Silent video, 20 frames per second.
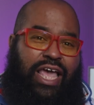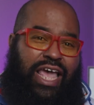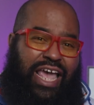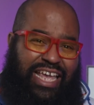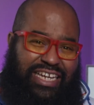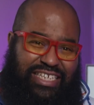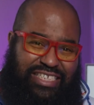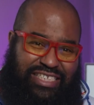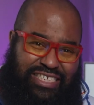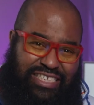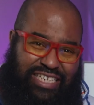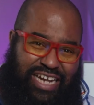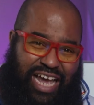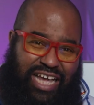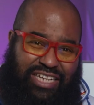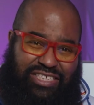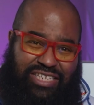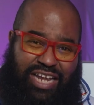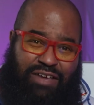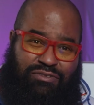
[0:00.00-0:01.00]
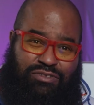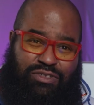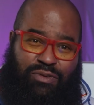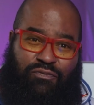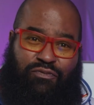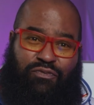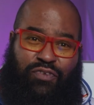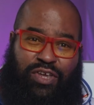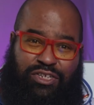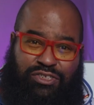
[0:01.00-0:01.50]
it does have some
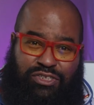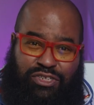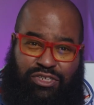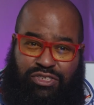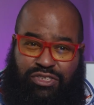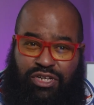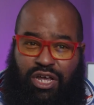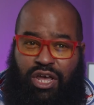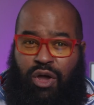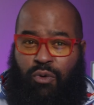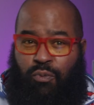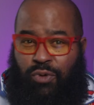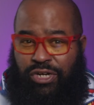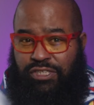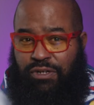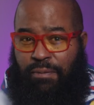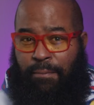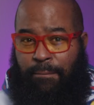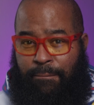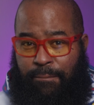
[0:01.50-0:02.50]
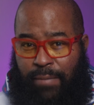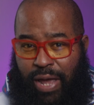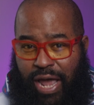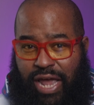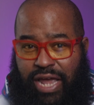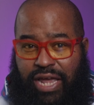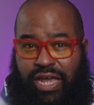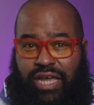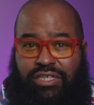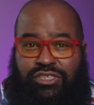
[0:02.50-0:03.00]
features which
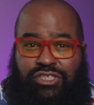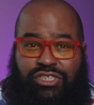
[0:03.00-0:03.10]
may